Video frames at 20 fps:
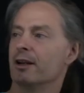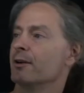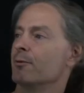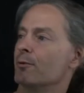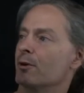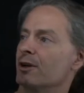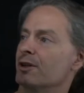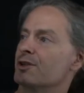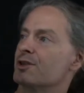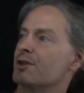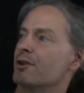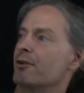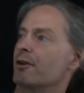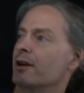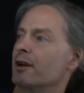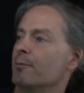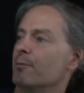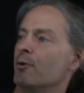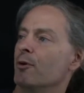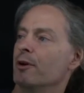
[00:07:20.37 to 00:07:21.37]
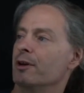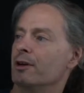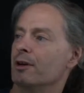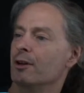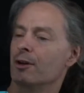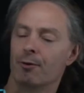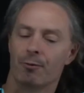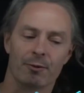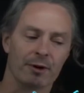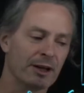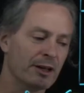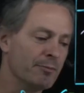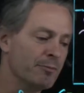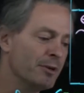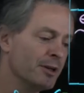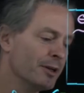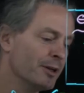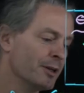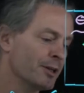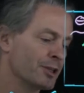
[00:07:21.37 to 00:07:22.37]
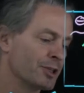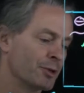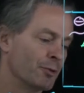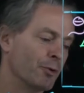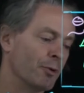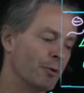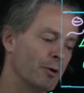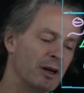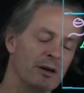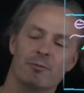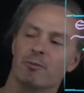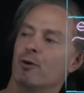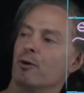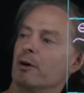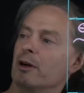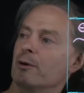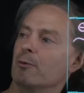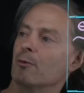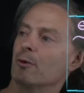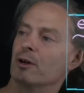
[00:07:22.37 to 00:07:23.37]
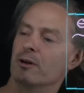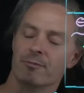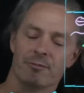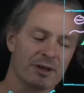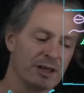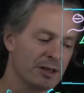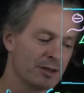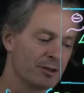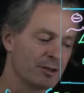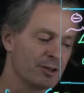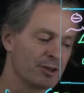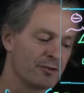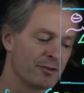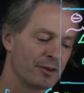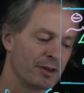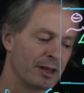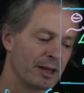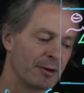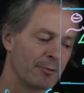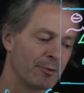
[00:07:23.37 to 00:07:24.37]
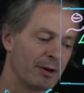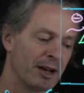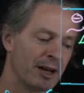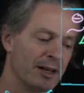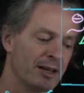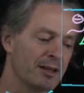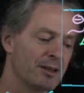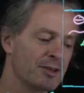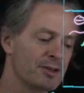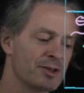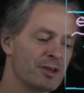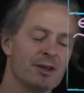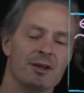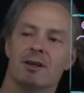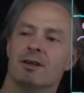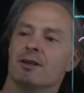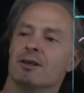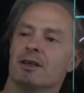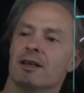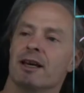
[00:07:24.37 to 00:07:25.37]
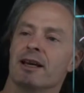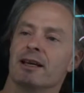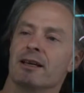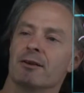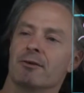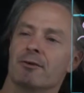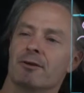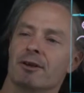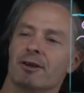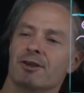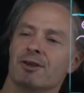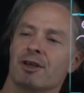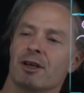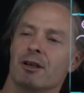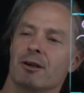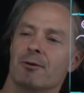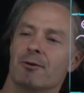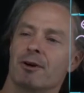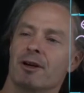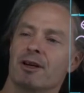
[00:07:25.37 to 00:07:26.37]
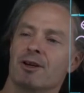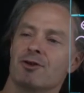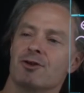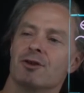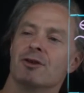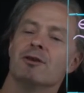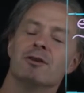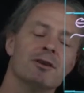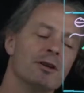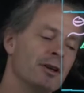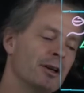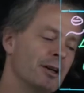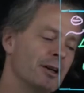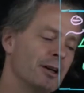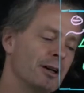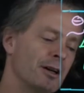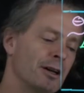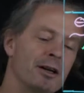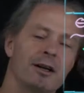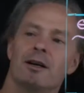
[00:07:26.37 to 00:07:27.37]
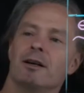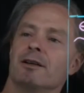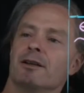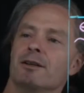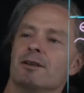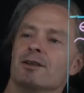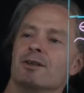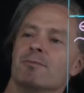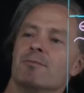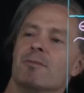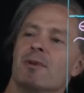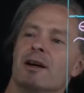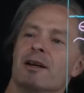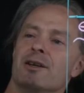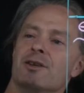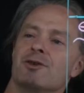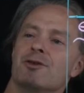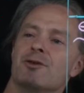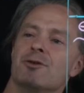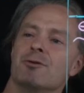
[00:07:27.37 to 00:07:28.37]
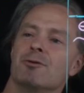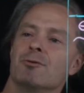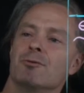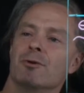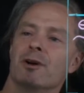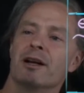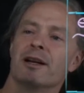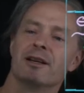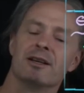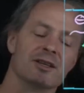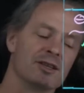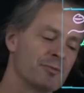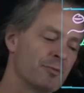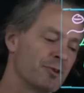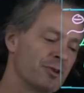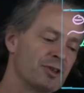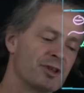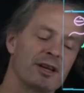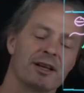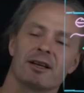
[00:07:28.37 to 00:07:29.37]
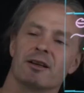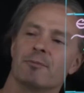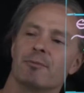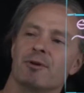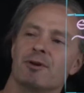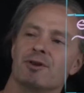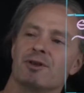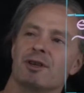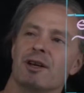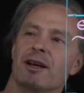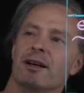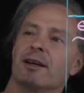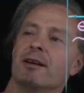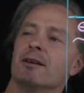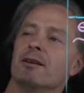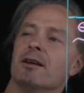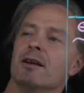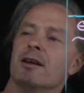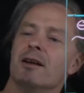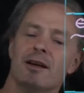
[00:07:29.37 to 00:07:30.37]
We're considering a point on the rim, so we'll want 0.1 meters for that radius. The angular acceleration is minus 2 radians per second.